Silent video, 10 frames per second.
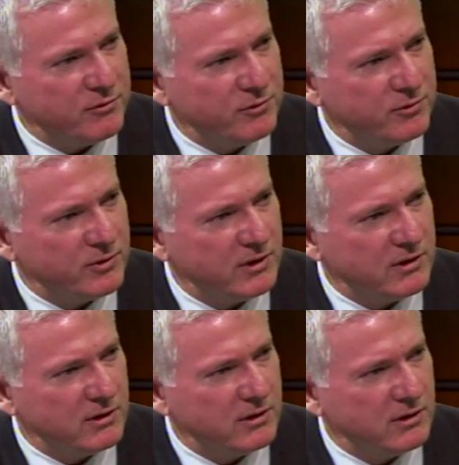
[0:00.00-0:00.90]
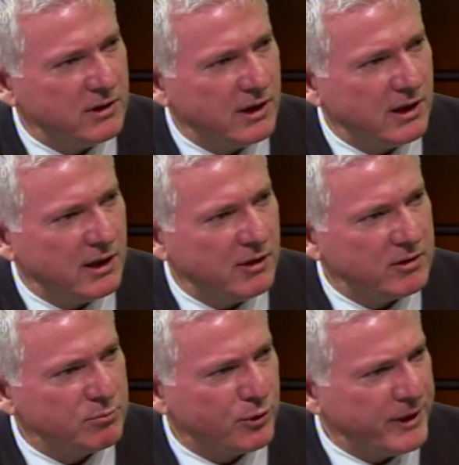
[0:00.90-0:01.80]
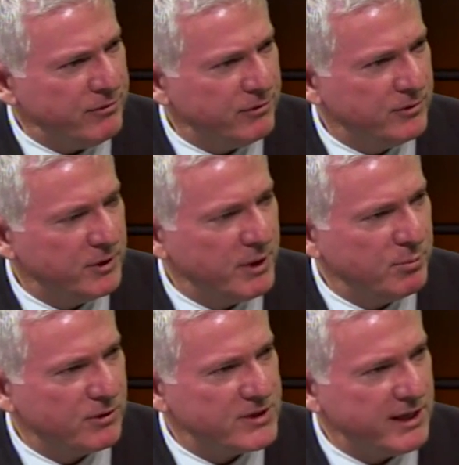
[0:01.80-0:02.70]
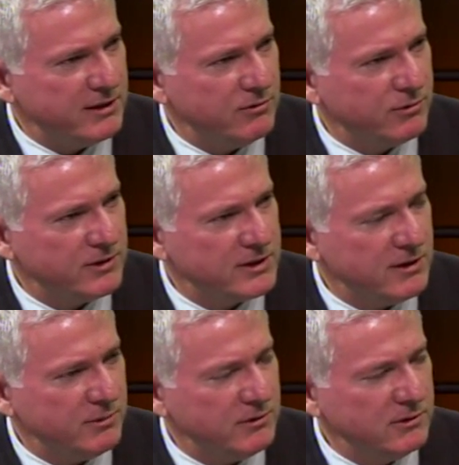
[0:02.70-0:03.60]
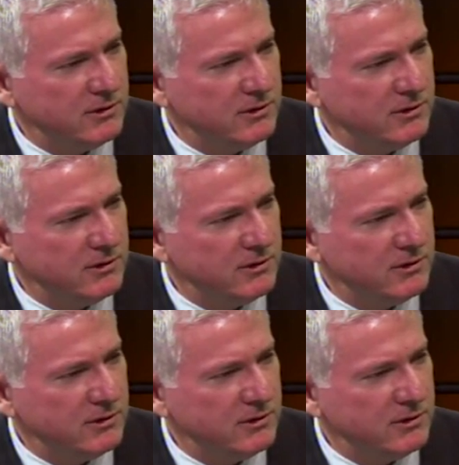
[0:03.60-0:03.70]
of uh, brief to be presented, for example?